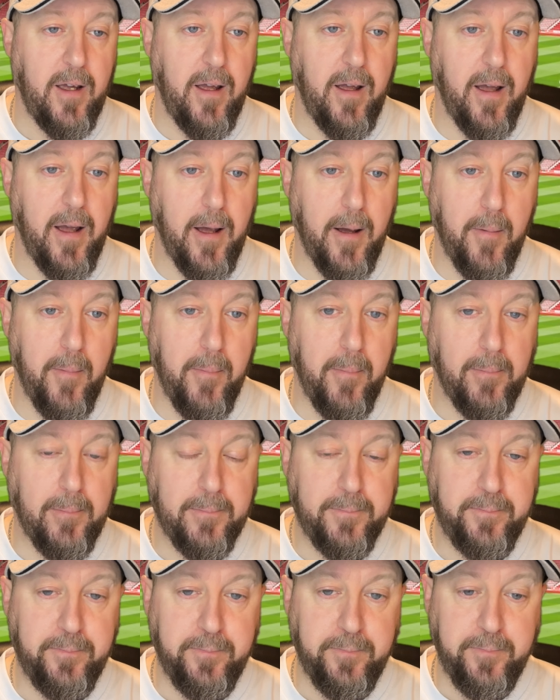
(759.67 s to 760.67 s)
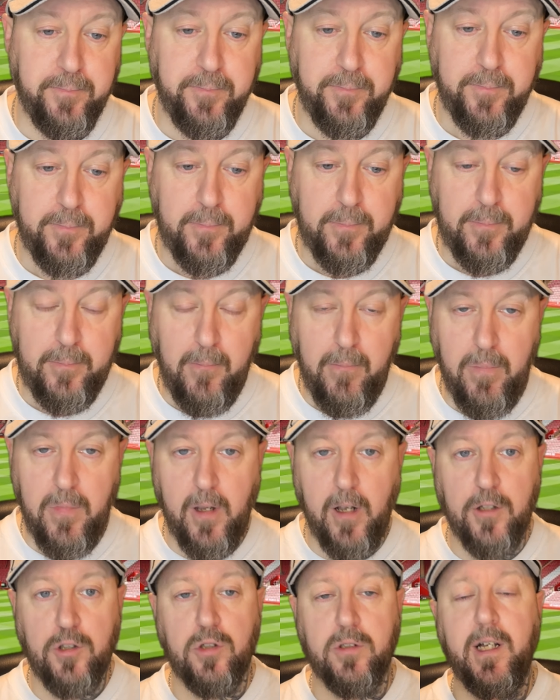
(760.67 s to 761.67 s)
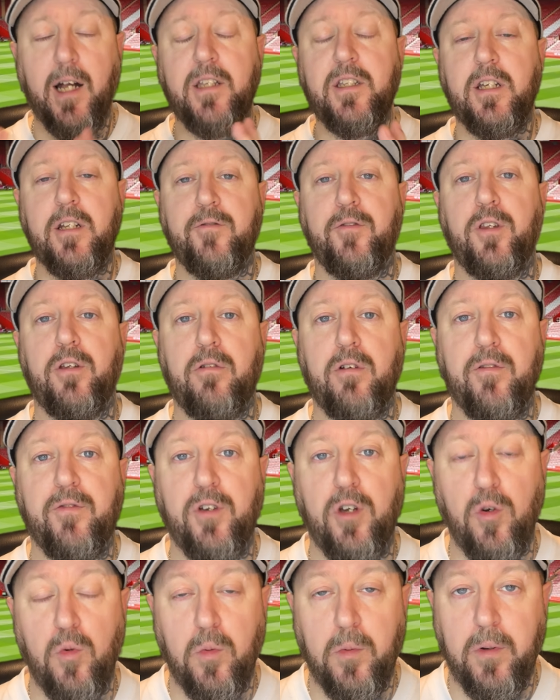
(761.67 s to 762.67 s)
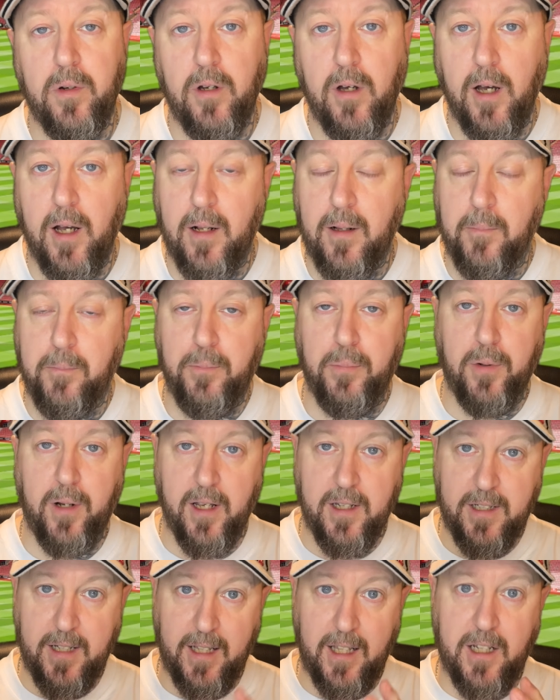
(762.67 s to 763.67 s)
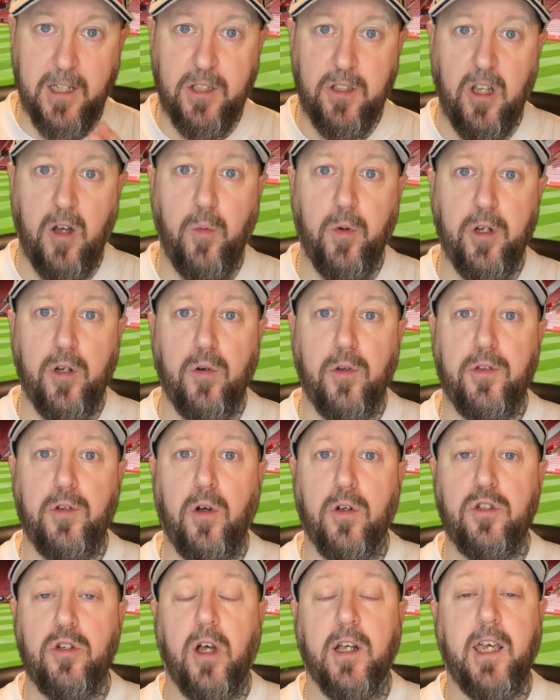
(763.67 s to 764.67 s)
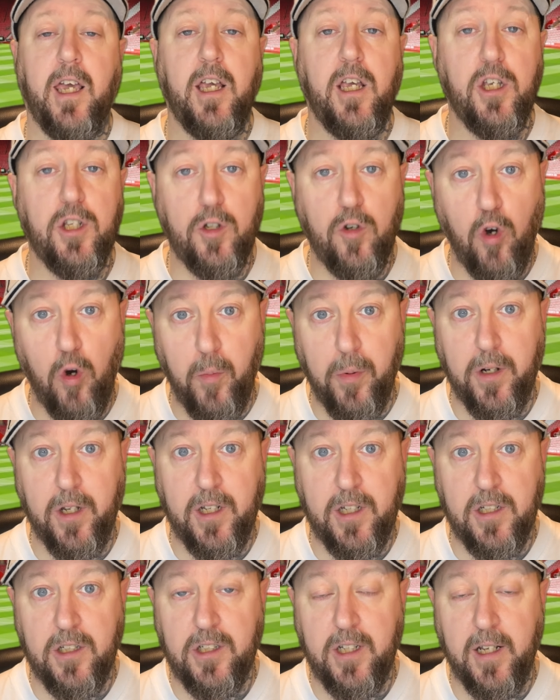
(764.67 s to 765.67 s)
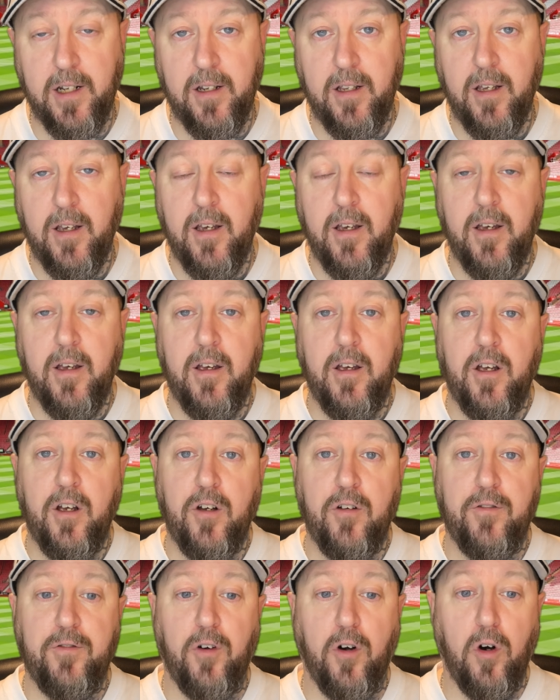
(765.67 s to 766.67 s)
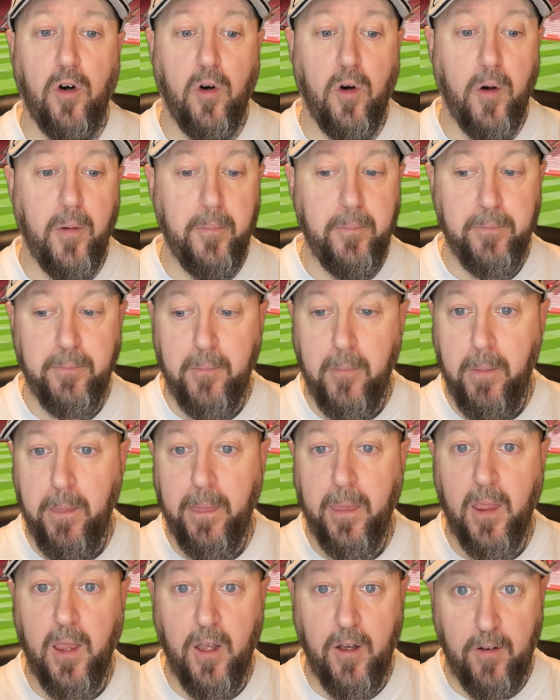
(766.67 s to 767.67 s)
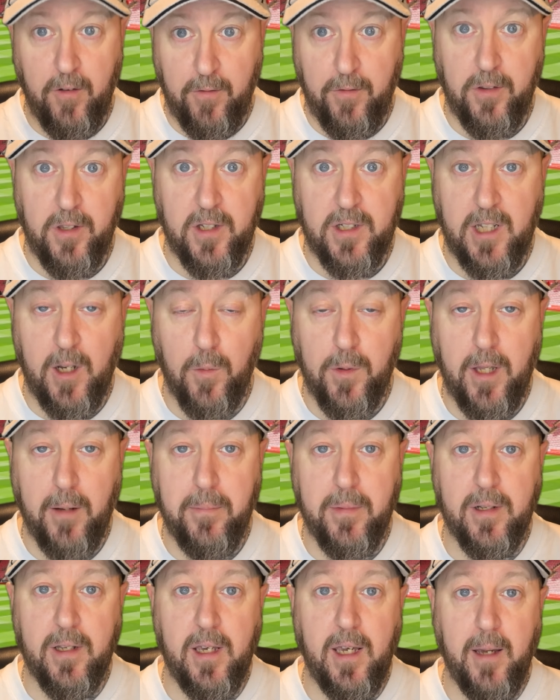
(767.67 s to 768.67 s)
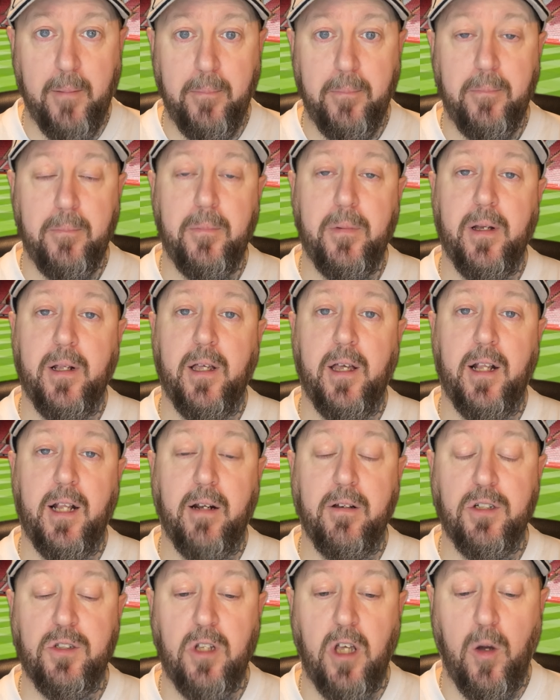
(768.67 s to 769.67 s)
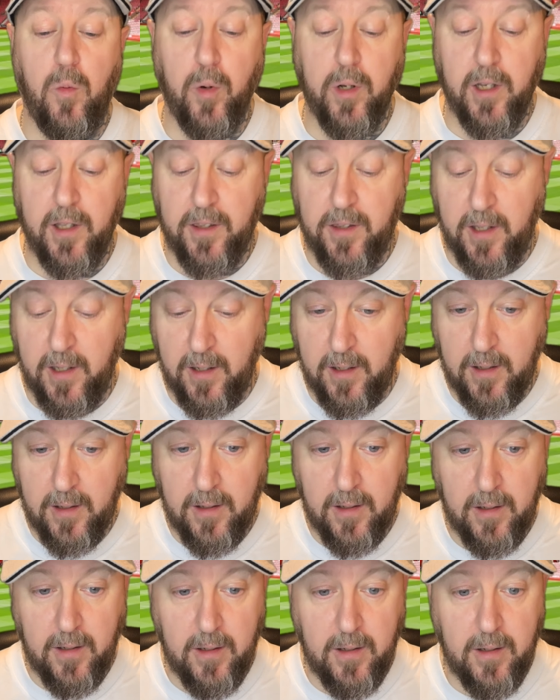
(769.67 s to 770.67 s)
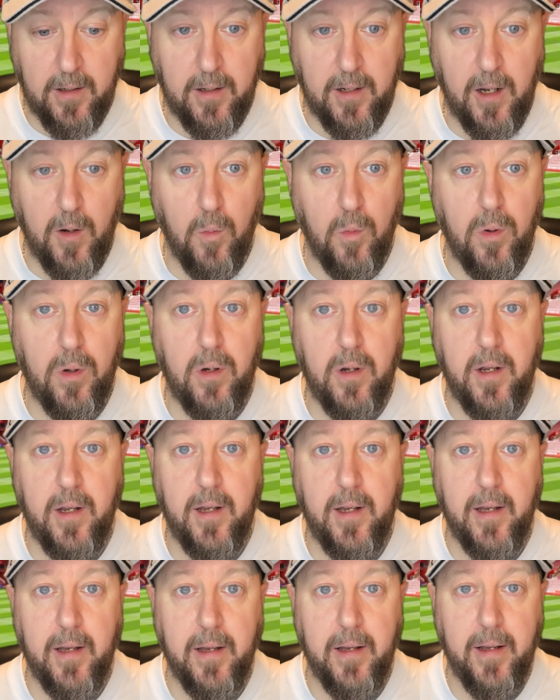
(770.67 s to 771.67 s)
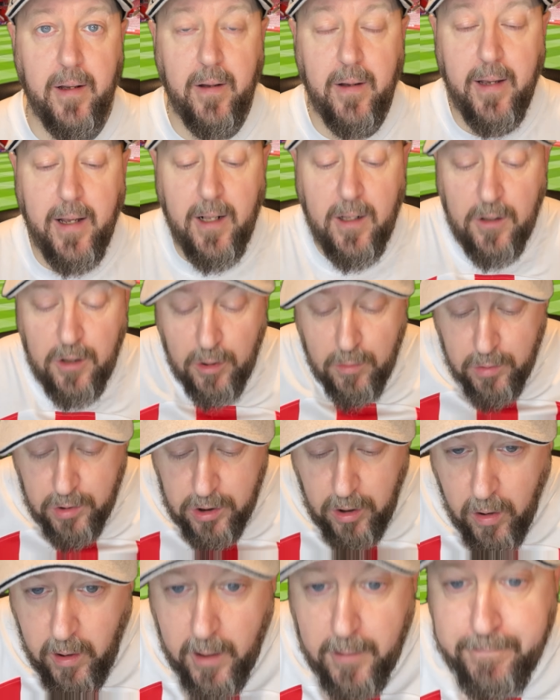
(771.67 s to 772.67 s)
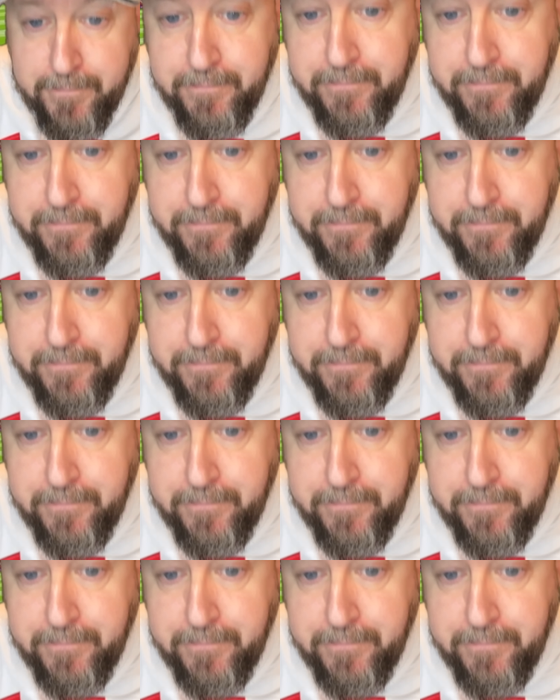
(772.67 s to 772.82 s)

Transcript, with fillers: Um, so that's it for the review. You know, like I said, let us know what your thoughts are. Get your score predictions in for for the Southampton game, and uh, let us know what you think. Now, LU soccer.